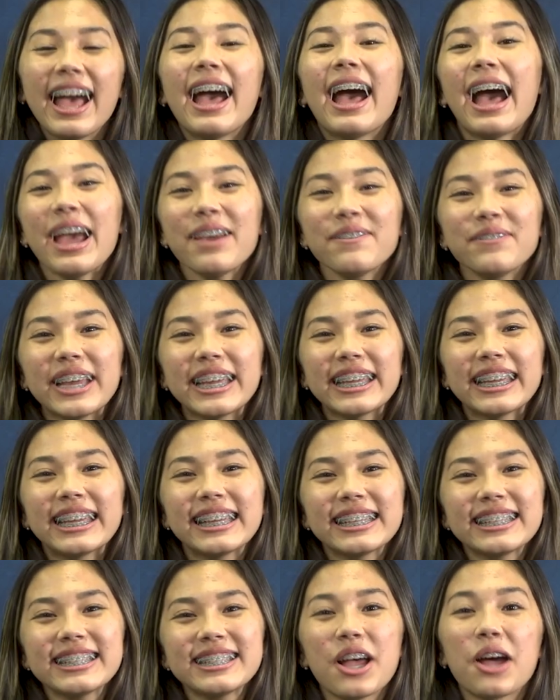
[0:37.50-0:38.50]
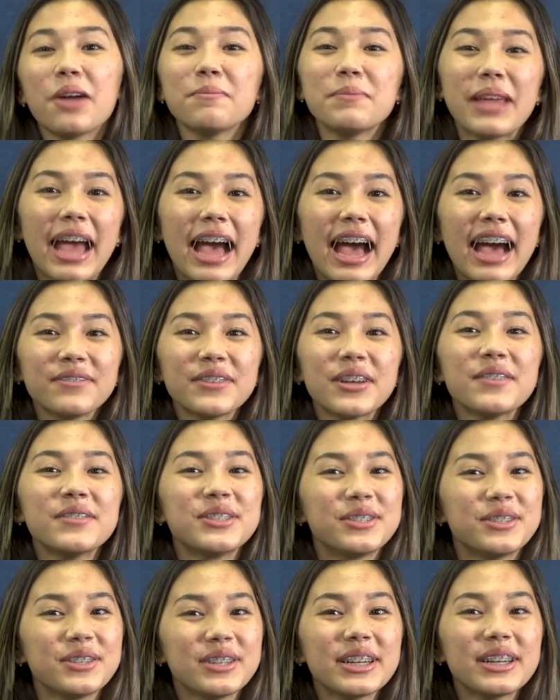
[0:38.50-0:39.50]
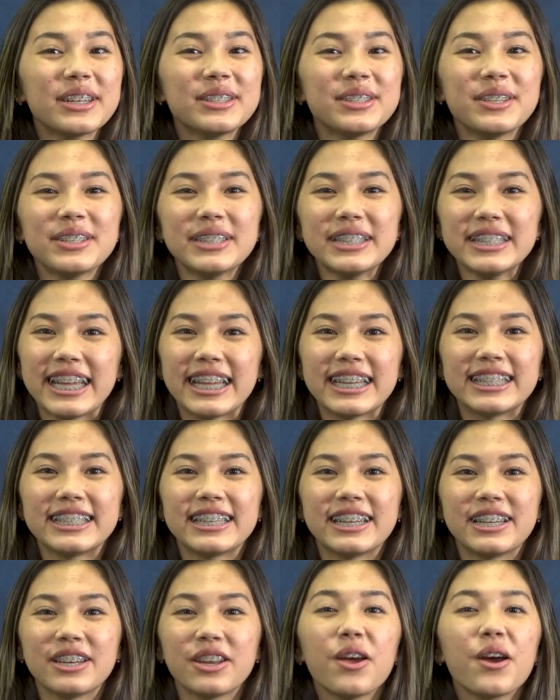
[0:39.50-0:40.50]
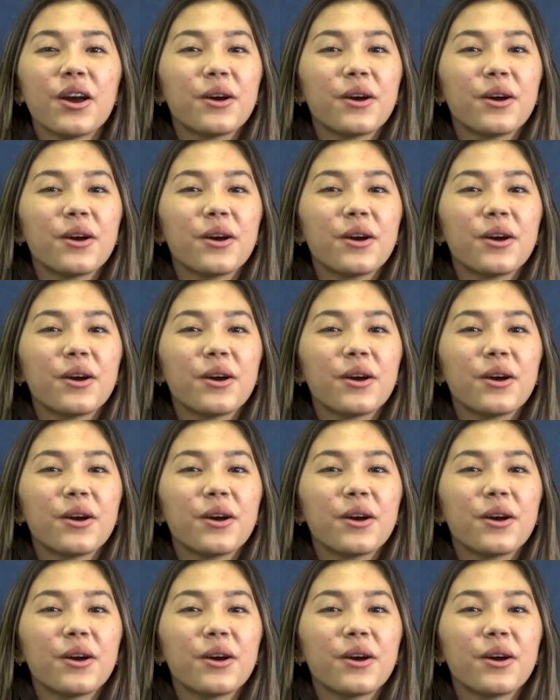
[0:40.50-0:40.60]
Hi Vikings! On behalf of Student Association,